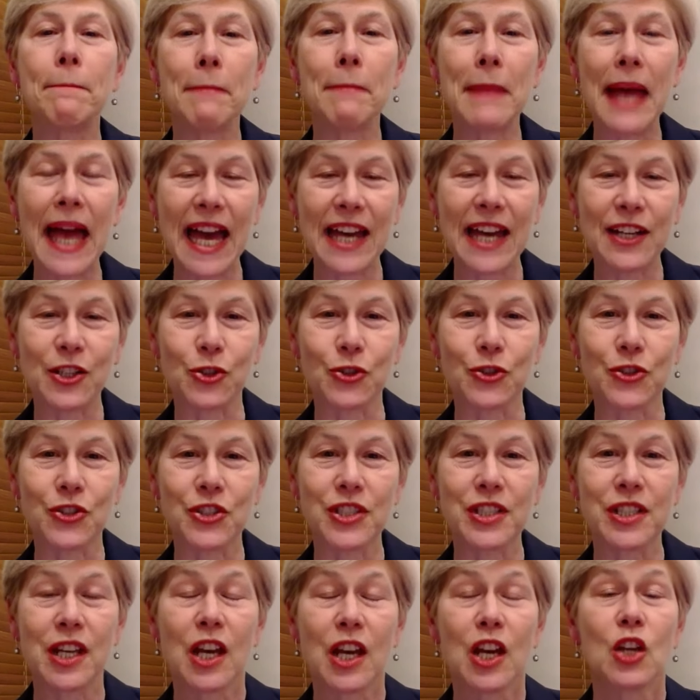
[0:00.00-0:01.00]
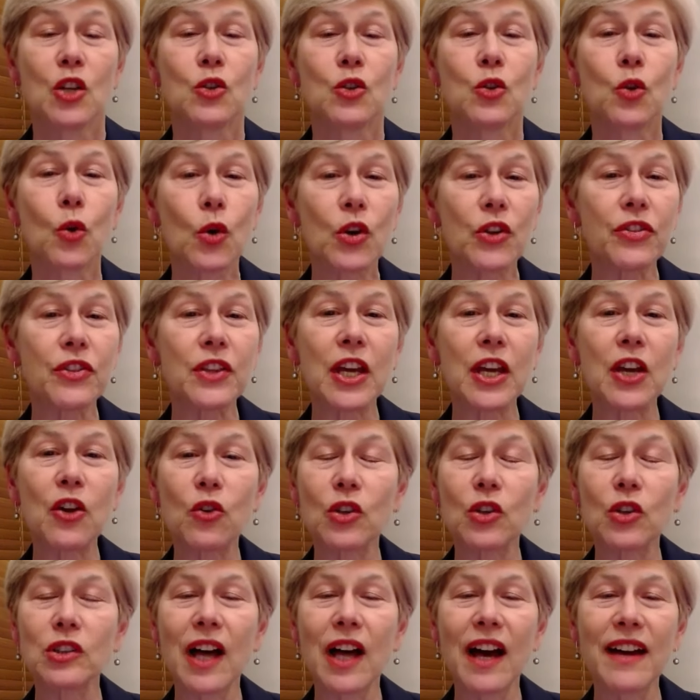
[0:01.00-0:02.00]
matters. North
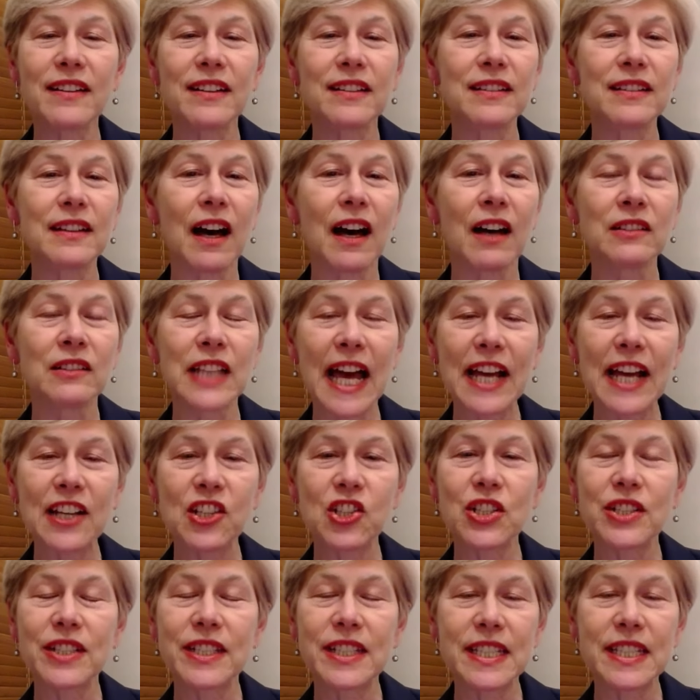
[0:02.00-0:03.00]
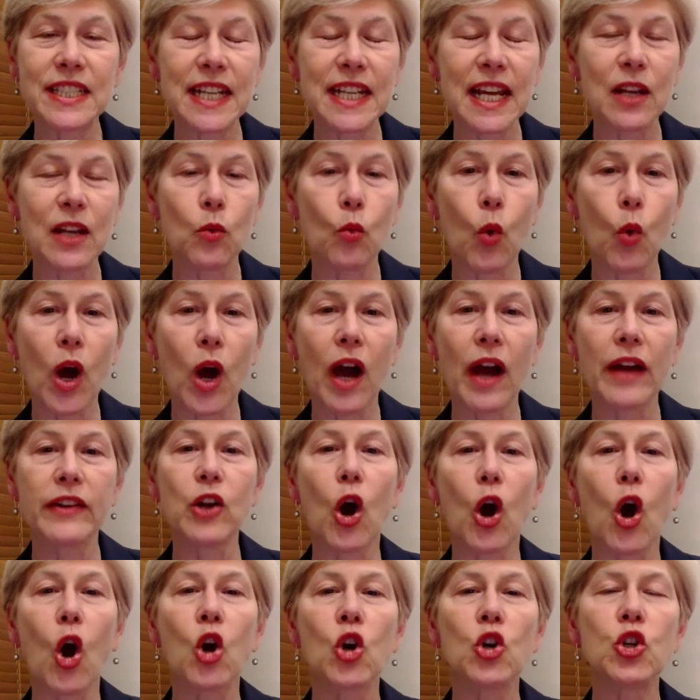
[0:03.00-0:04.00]
Carolina elections
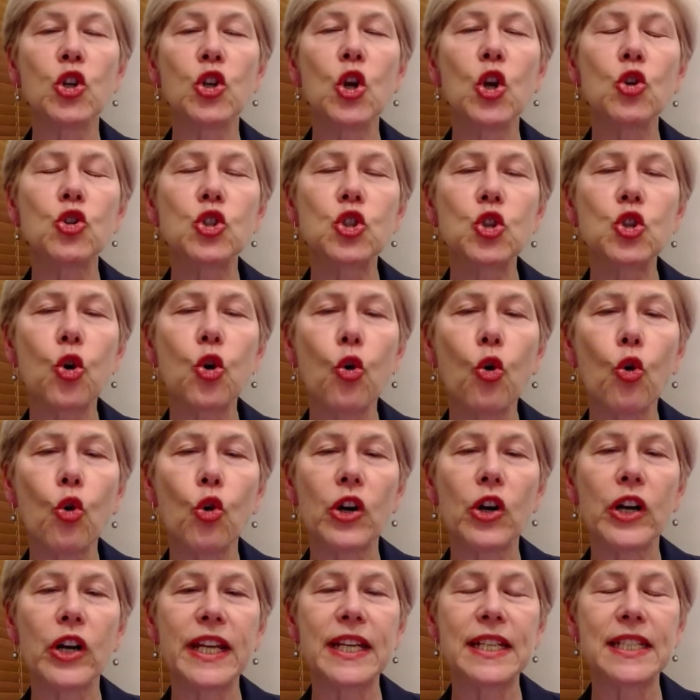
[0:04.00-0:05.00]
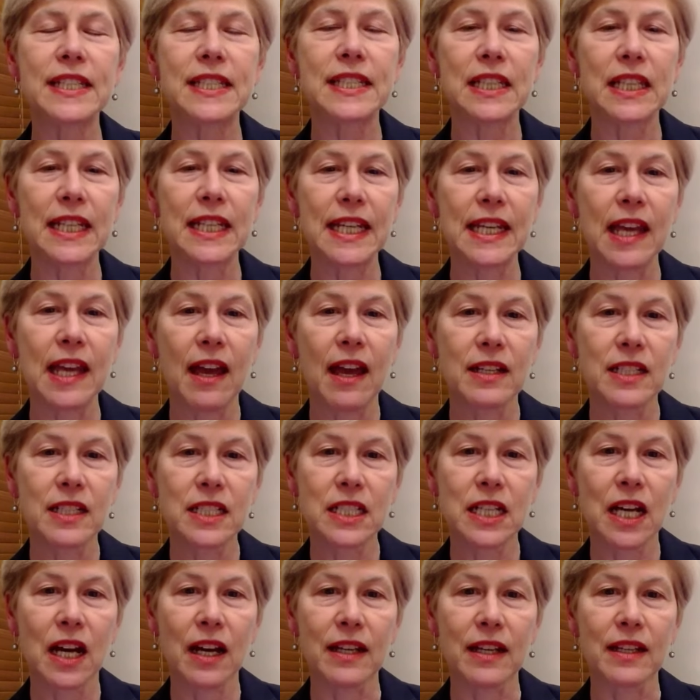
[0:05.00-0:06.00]
statewide are notoriously
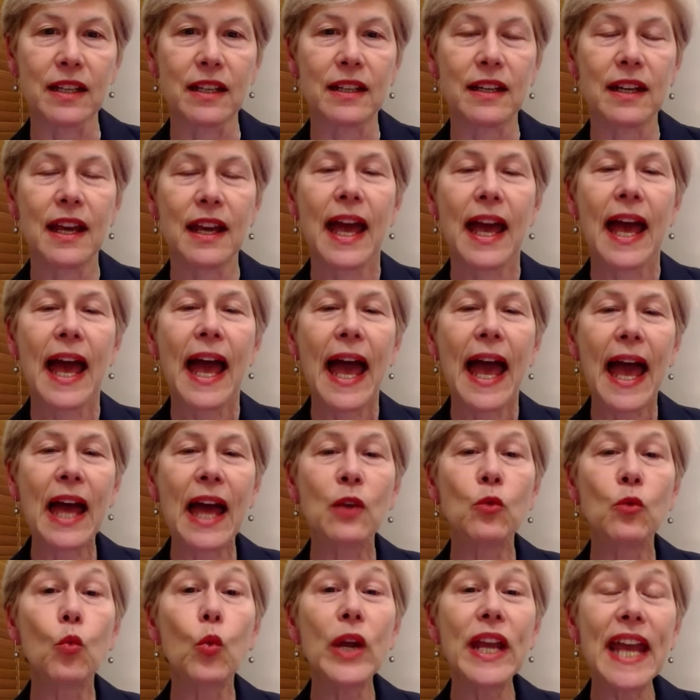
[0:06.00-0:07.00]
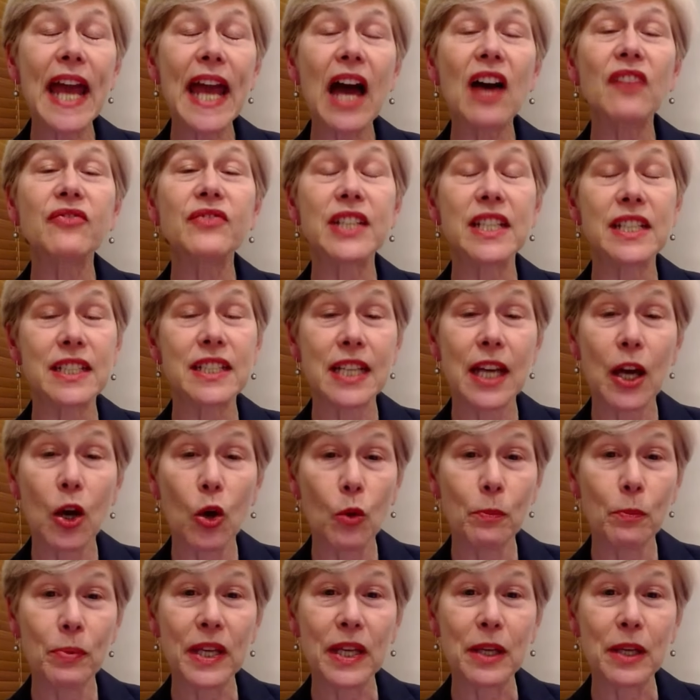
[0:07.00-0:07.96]
tight. And we have to tell